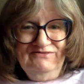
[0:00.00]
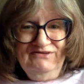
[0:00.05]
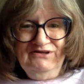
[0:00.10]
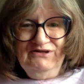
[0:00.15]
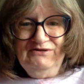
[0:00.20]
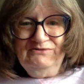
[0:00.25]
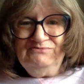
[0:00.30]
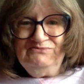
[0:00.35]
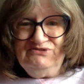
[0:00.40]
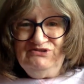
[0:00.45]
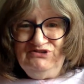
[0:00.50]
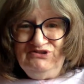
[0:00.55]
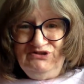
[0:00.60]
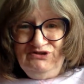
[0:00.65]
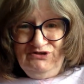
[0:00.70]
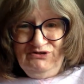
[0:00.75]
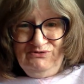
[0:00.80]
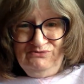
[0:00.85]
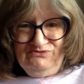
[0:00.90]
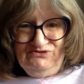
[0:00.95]
him
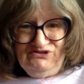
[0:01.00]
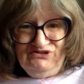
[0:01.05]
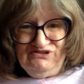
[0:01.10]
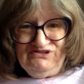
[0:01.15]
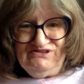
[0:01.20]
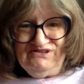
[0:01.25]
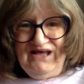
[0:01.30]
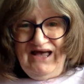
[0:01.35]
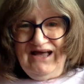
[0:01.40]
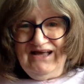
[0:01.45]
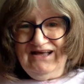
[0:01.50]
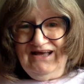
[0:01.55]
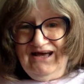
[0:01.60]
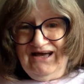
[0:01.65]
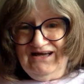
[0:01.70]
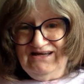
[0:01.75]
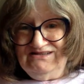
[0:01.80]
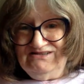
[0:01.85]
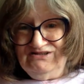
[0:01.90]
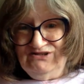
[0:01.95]
too, just like
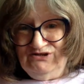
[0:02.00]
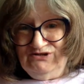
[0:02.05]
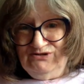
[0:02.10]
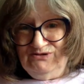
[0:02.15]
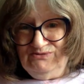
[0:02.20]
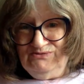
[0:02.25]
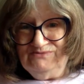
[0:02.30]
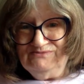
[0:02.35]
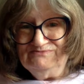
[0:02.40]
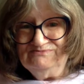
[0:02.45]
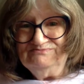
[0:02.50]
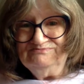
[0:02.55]
I do.